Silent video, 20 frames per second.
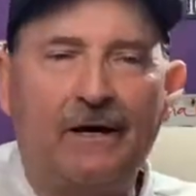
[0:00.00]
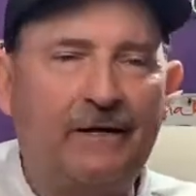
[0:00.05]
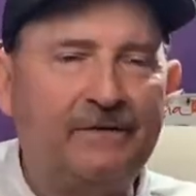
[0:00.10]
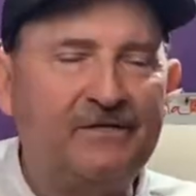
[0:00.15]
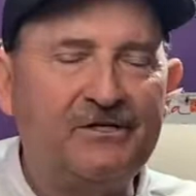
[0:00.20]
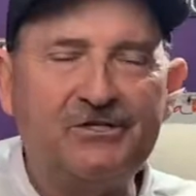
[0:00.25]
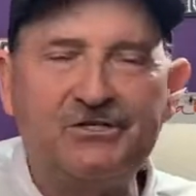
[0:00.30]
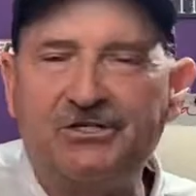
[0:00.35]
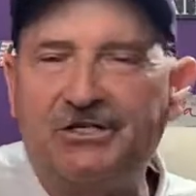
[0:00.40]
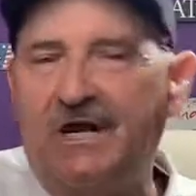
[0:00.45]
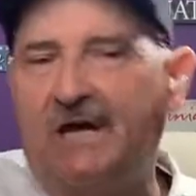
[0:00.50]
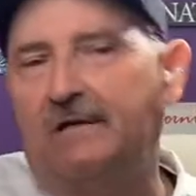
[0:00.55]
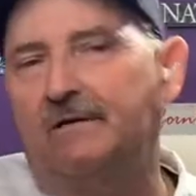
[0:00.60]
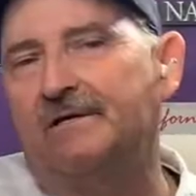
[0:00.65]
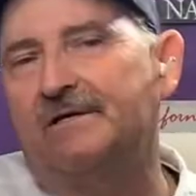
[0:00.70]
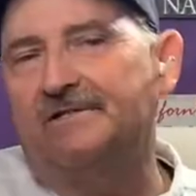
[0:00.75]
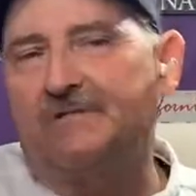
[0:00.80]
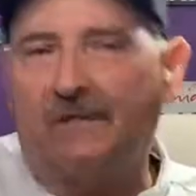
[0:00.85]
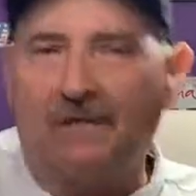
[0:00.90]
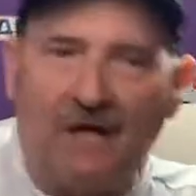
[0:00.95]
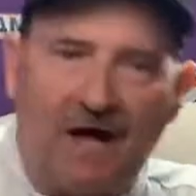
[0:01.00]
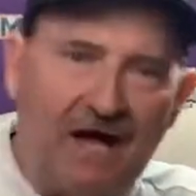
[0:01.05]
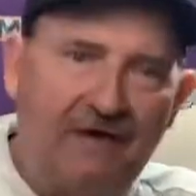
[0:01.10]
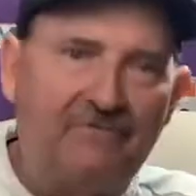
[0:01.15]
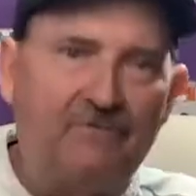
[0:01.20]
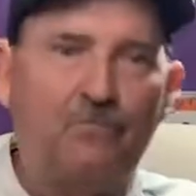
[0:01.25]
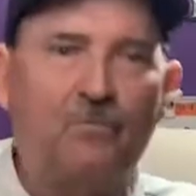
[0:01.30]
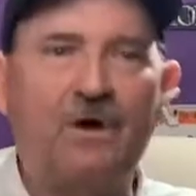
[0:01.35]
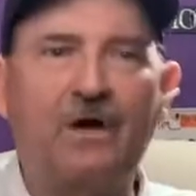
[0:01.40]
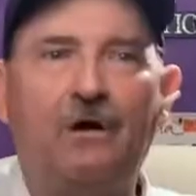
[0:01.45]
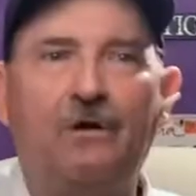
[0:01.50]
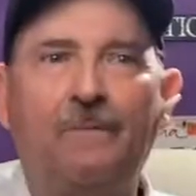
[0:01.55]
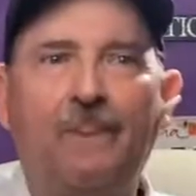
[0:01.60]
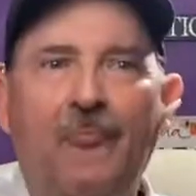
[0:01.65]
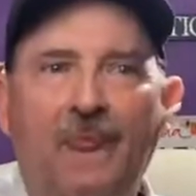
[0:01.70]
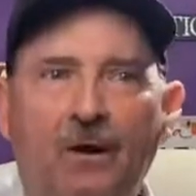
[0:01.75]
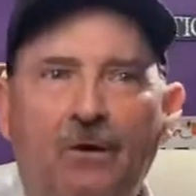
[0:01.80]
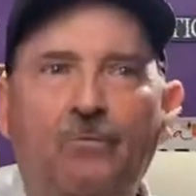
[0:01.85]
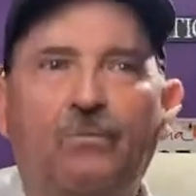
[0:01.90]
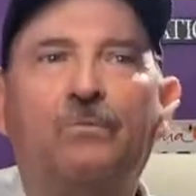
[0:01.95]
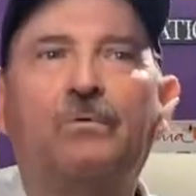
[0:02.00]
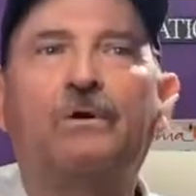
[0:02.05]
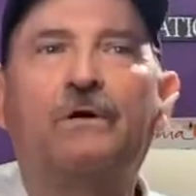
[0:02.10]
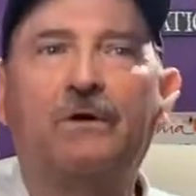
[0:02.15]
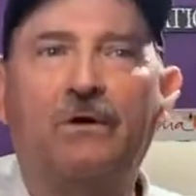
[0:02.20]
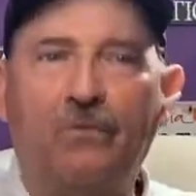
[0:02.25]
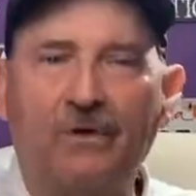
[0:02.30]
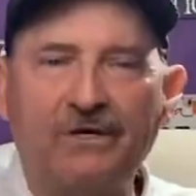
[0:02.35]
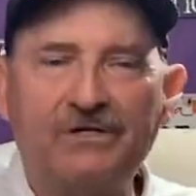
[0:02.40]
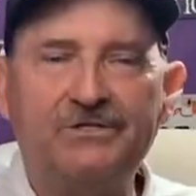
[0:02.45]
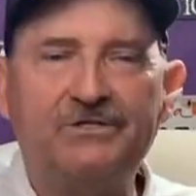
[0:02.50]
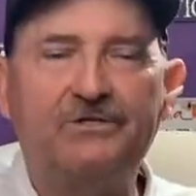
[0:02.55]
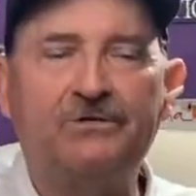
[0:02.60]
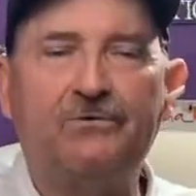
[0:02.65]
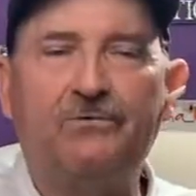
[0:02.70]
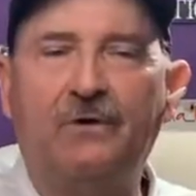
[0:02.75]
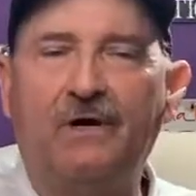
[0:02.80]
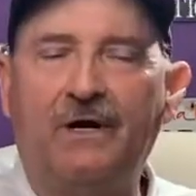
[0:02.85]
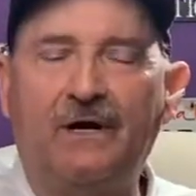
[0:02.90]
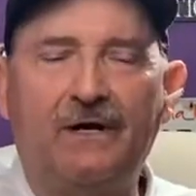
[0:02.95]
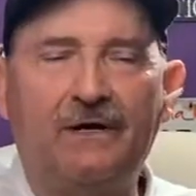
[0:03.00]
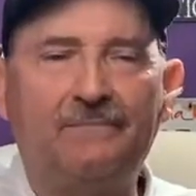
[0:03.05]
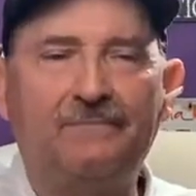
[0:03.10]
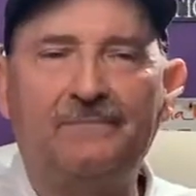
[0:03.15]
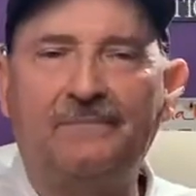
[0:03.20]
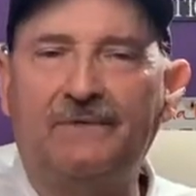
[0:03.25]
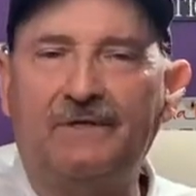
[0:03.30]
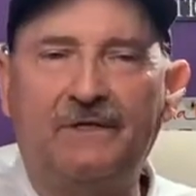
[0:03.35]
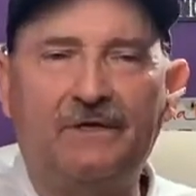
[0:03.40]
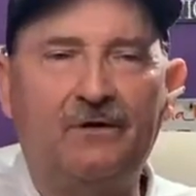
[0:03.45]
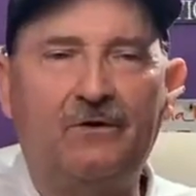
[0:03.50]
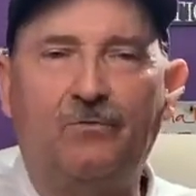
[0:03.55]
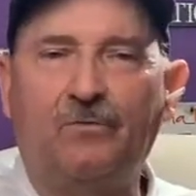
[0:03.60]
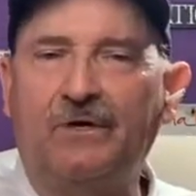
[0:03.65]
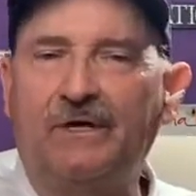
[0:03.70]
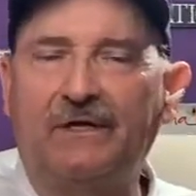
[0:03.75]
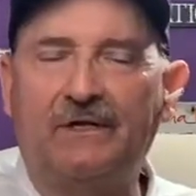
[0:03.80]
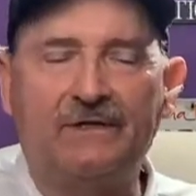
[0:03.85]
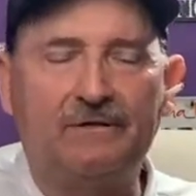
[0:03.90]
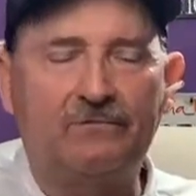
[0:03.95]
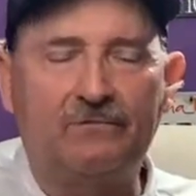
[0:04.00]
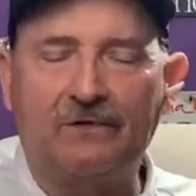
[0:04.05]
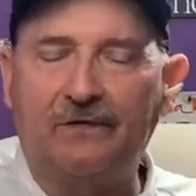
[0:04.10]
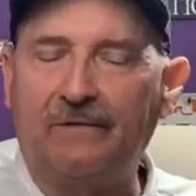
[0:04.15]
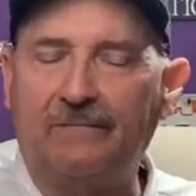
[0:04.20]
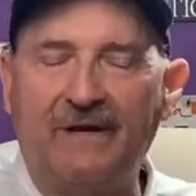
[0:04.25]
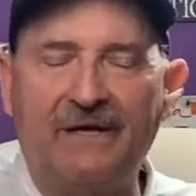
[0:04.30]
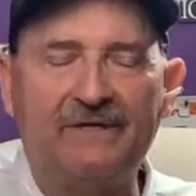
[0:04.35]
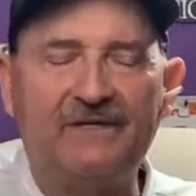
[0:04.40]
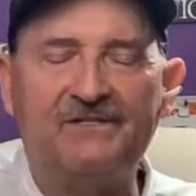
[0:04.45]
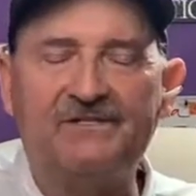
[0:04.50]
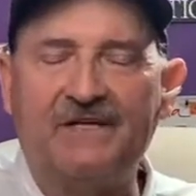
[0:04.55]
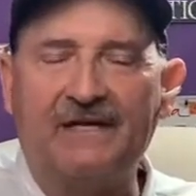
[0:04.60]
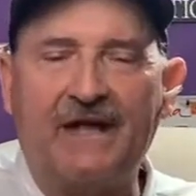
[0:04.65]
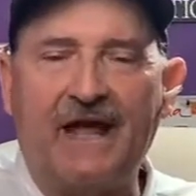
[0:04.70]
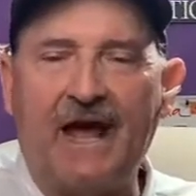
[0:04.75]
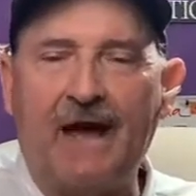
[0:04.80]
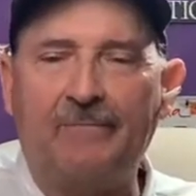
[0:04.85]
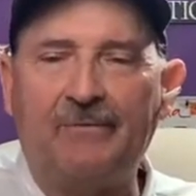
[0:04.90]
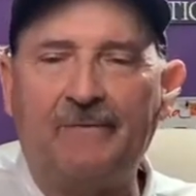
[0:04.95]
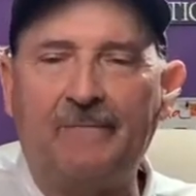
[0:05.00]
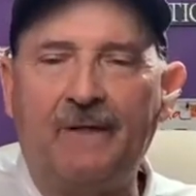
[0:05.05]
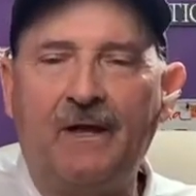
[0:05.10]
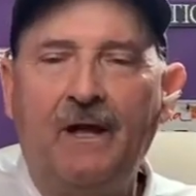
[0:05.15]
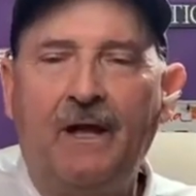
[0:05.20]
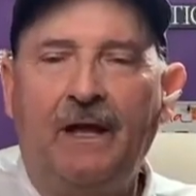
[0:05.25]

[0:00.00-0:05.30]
This channel is alive and well. We're going to, we're gonna make this thing happen.